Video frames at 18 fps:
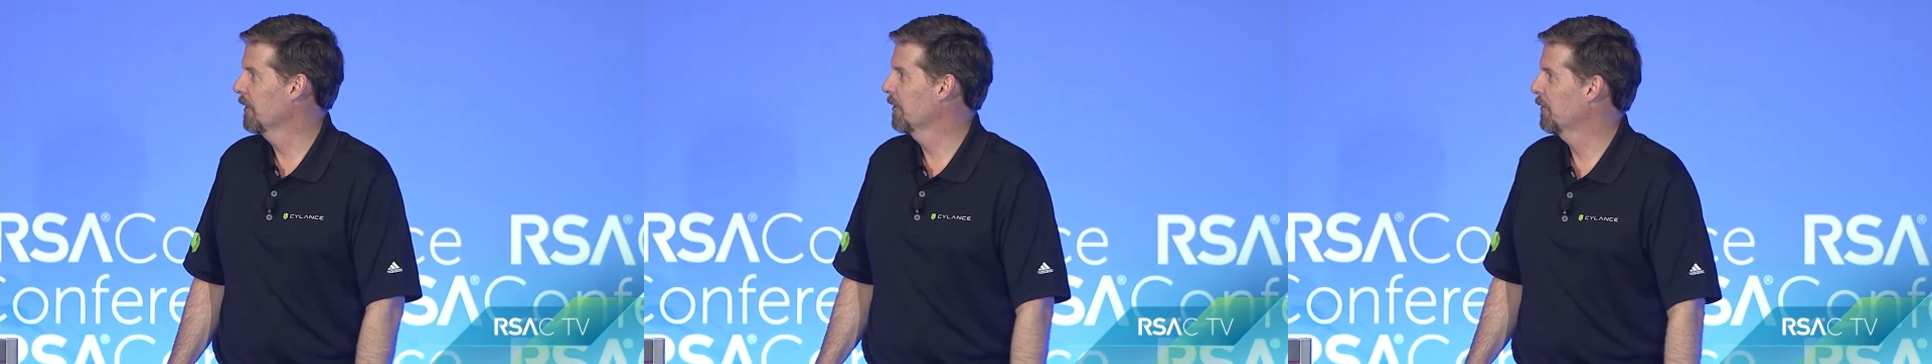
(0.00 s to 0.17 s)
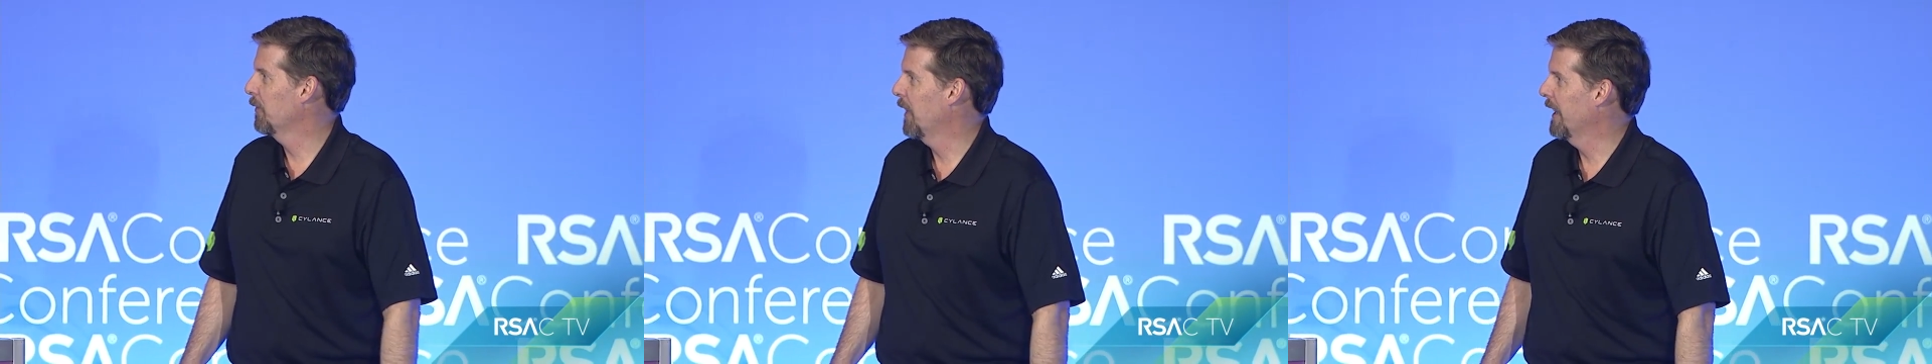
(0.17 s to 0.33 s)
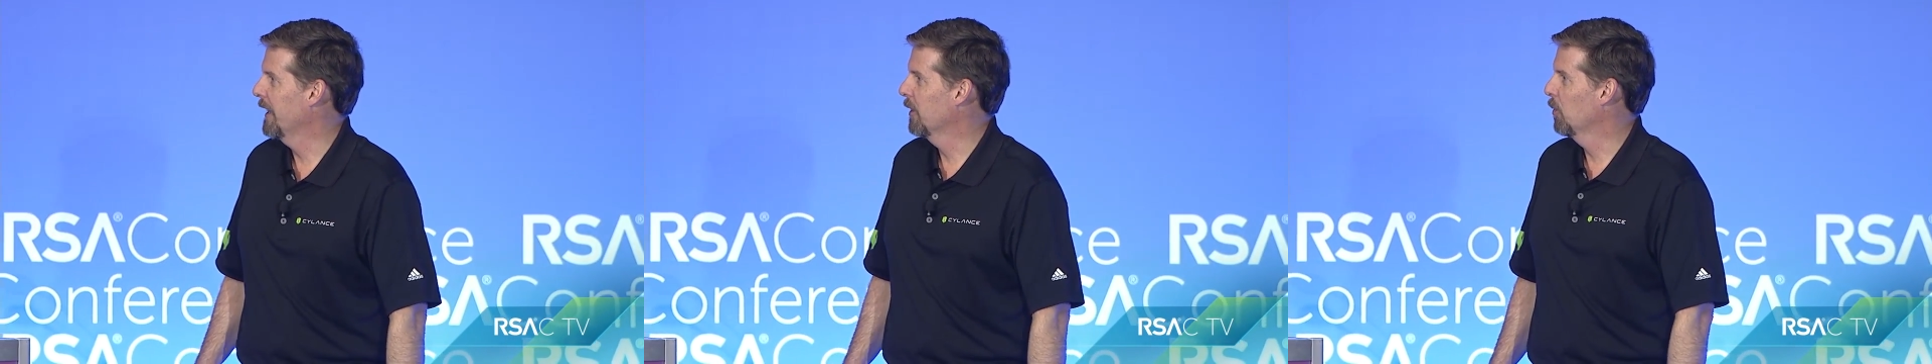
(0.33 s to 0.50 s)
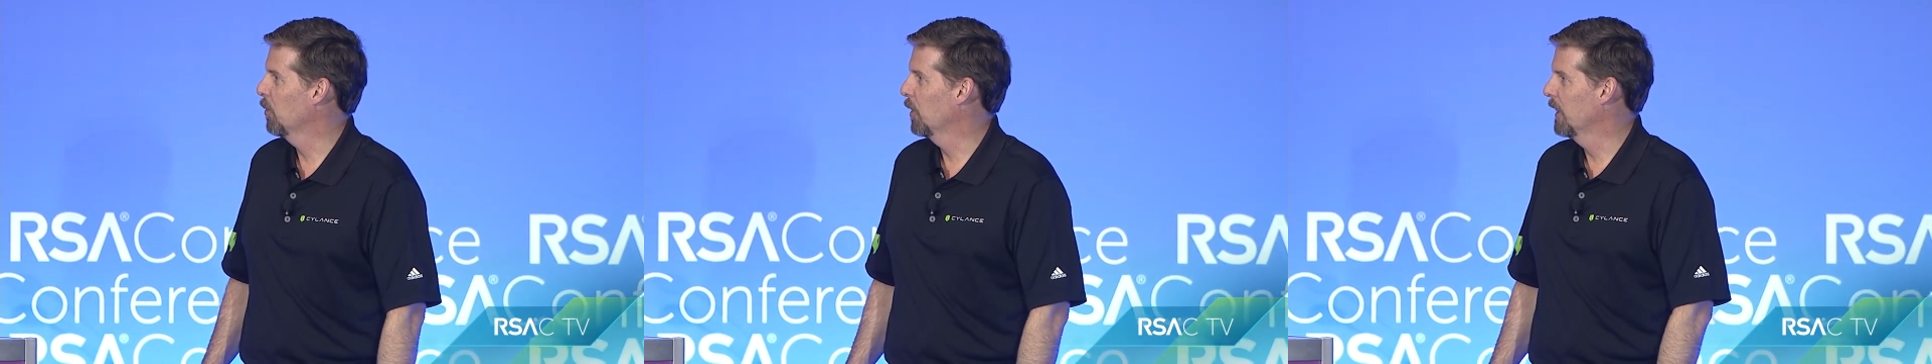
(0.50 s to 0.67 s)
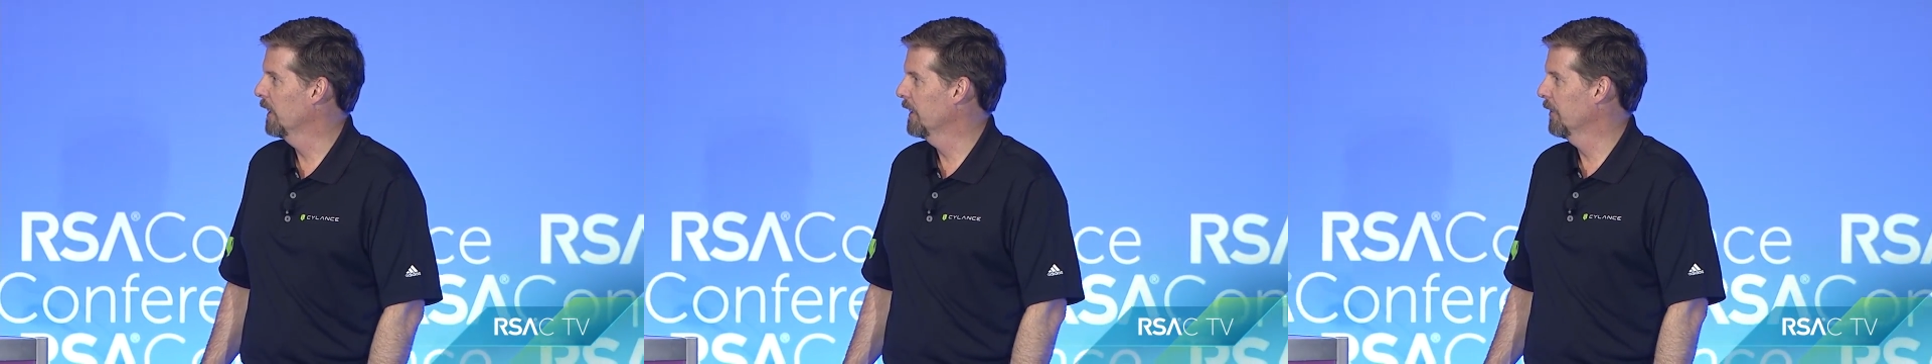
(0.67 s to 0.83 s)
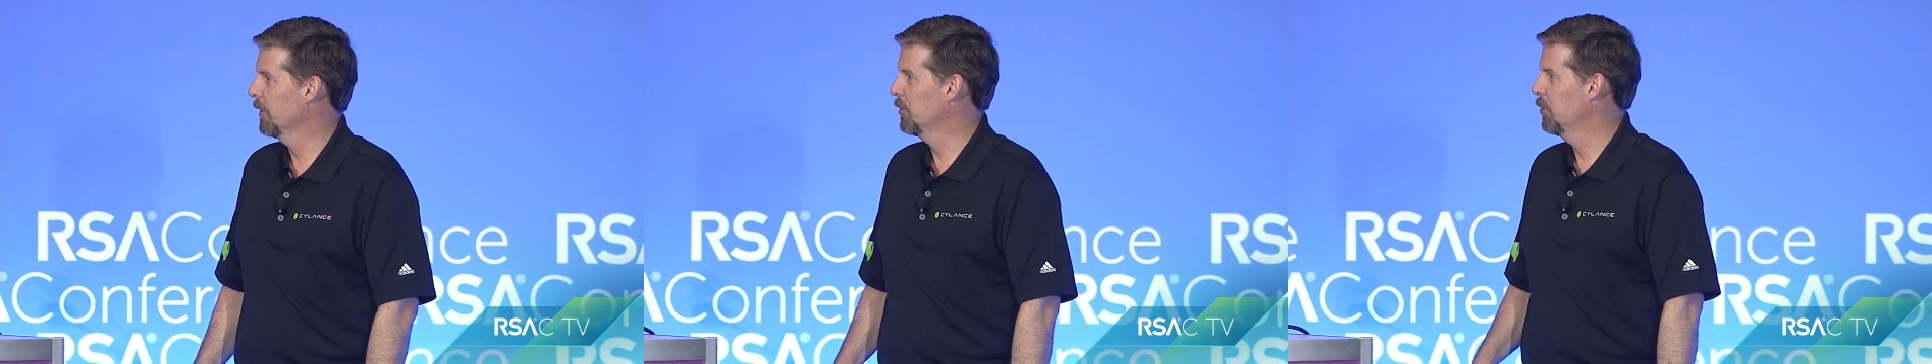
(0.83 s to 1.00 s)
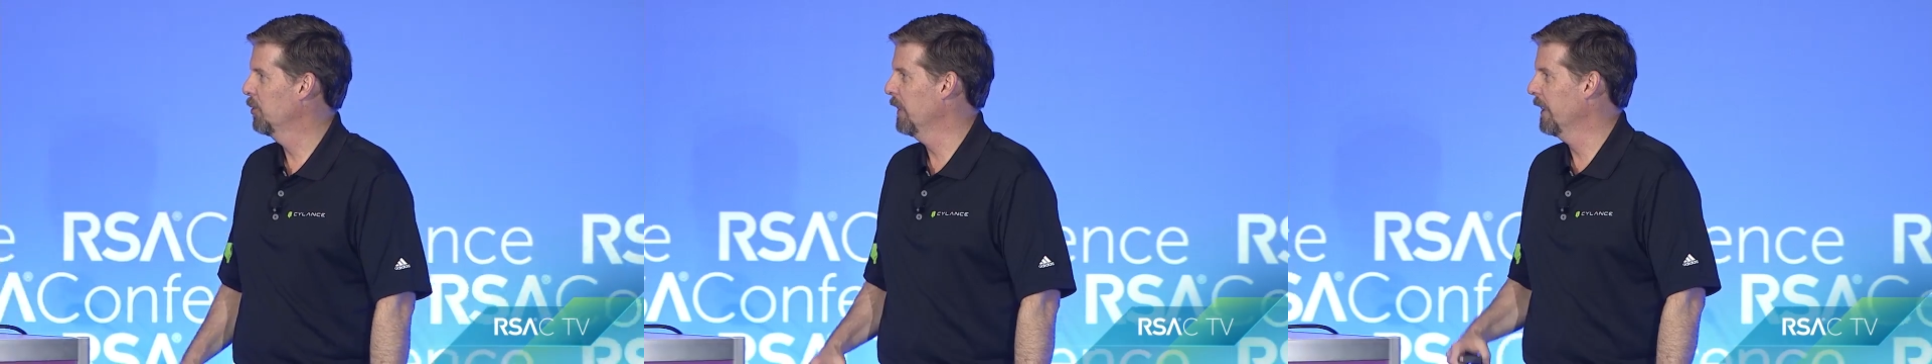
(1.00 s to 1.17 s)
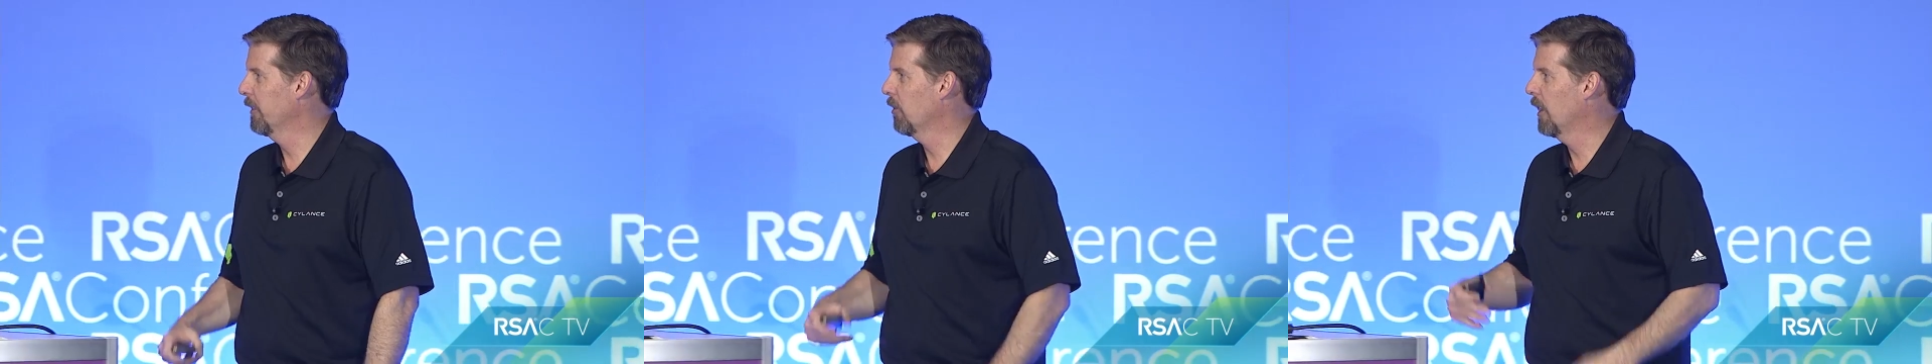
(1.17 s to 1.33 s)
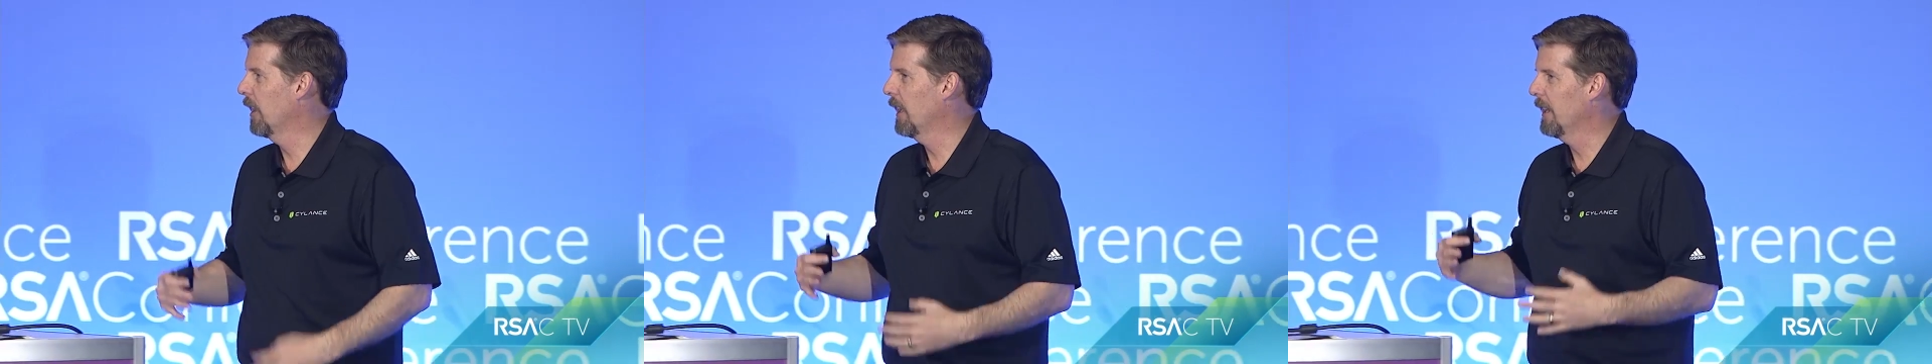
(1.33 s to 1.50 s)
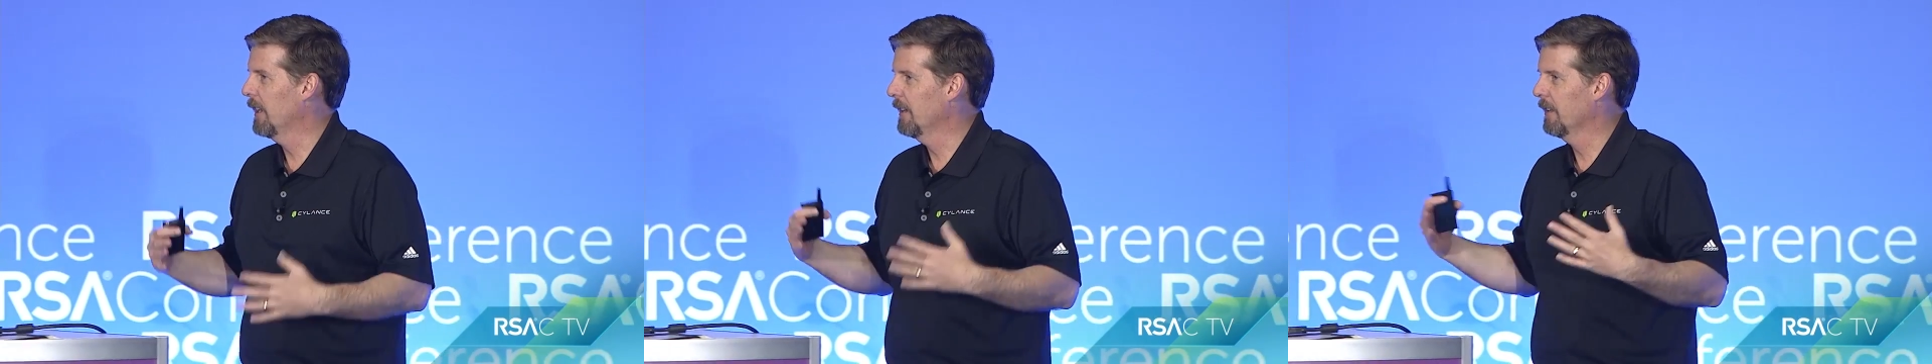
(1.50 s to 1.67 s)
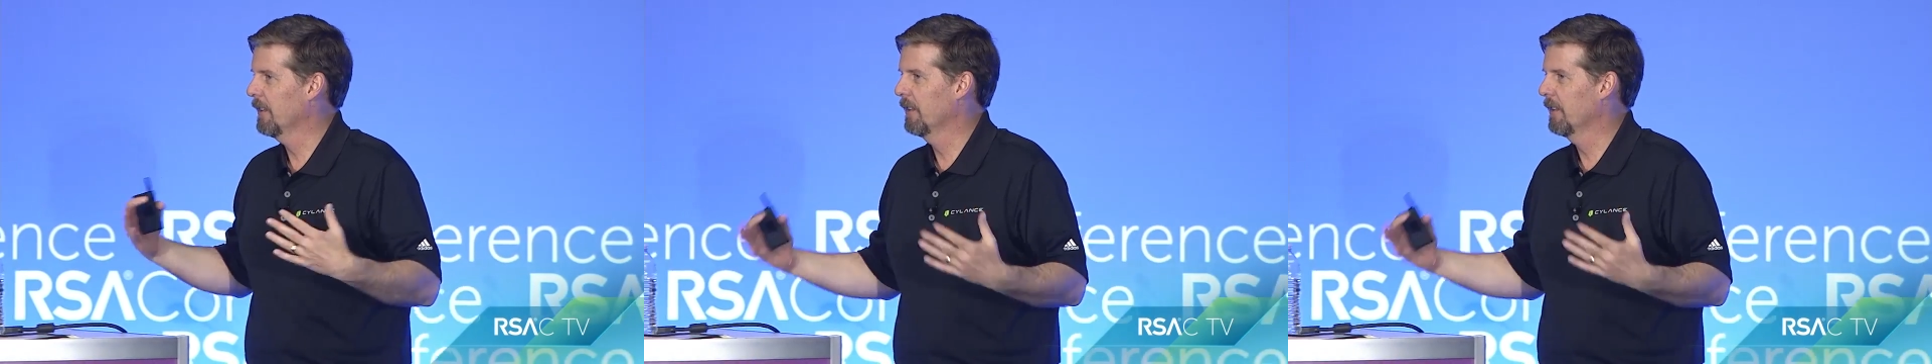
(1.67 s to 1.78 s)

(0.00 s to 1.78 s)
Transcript: the final one, the coup de grace,